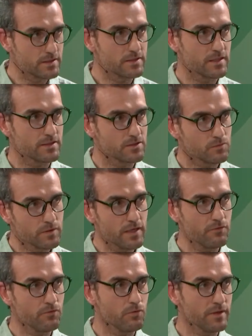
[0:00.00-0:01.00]
success. We
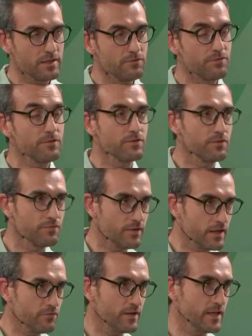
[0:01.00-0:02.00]
have already
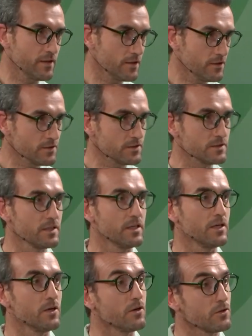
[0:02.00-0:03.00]
55 hectares.
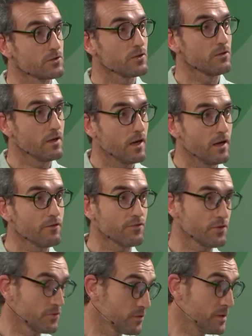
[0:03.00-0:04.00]
So
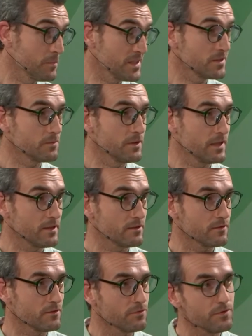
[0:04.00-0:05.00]
after three months, we had
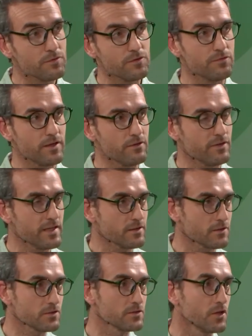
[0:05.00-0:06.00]
55
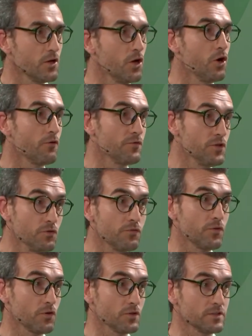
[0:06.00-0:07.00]
hectares of new
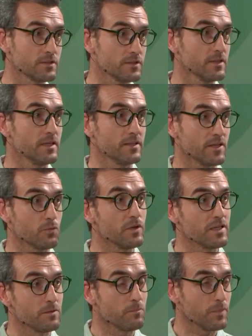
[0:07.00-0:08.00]
forest that we
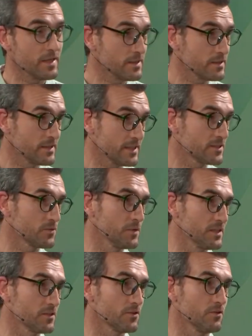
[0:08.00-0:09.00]
can plant next
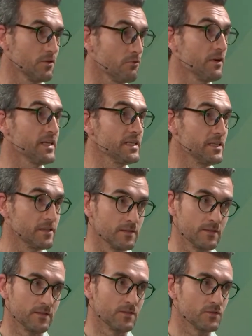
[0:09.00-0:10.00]
winter already.
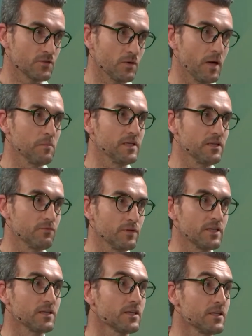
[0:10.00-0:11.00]
So I mean, if we
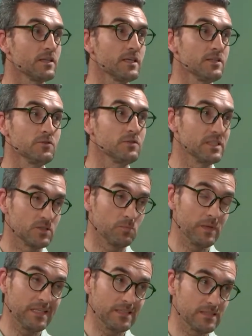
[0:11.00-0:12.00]
can continue this
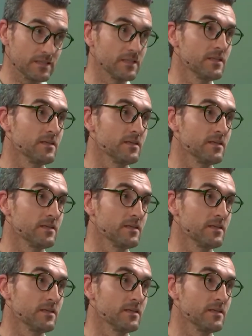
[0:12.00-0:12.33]
pace,